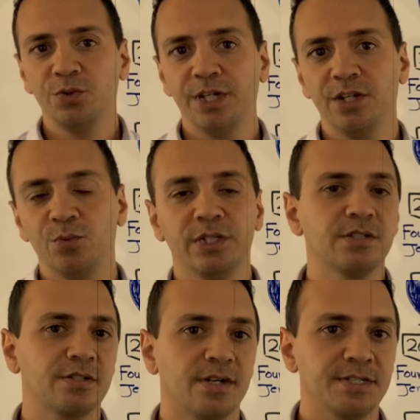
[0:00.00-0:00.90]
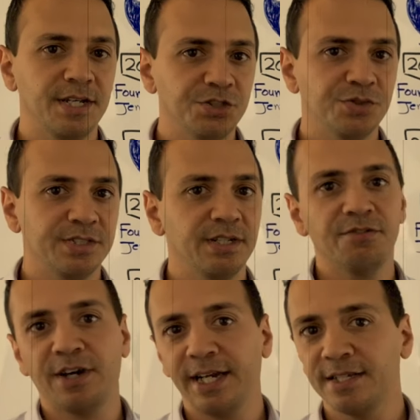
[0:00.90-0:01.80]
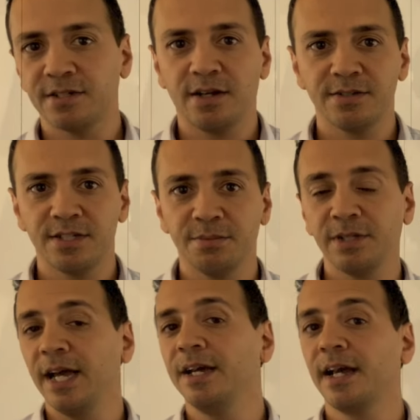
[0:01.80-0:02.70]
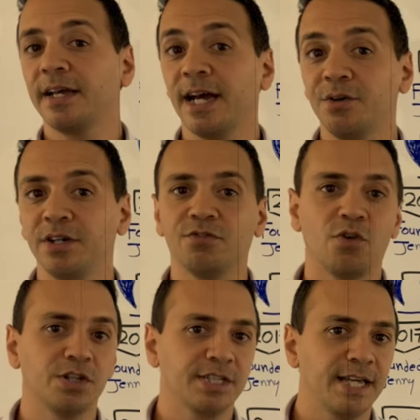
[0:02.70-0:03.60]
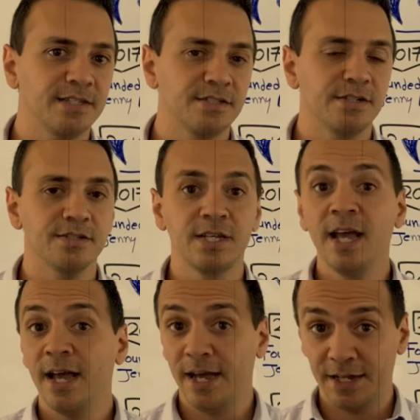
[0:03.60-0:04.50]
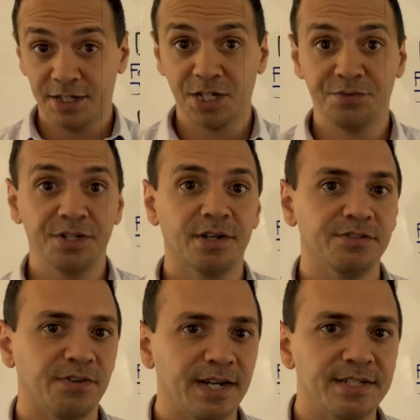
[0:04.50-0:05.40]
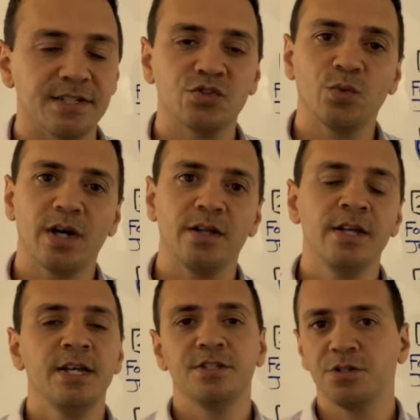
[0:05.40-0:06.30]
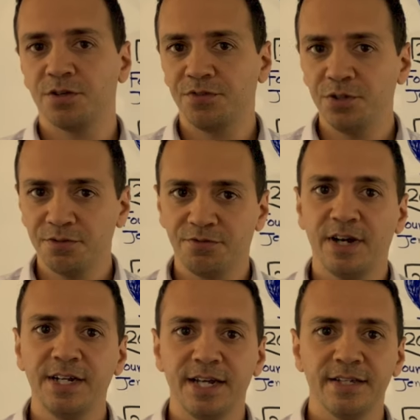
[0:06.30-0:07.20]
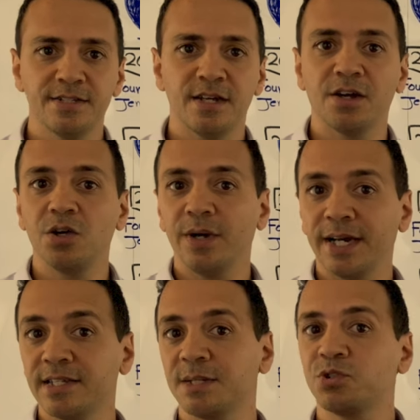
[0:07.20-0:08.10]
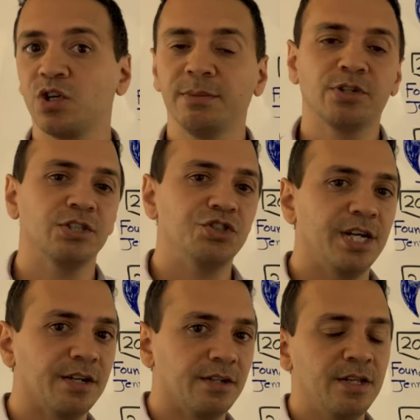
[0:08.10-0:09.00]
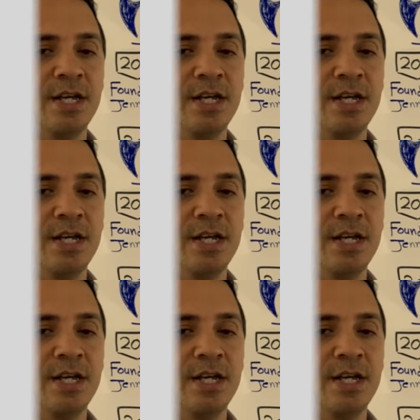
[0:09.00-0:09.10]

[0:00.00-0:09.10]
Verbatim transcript: My name is Bill Hanna. I'm the financial controller. I'm a licensed CPA in the great state of New York, and I have over 15 years of experience in the field of finance, where I started out at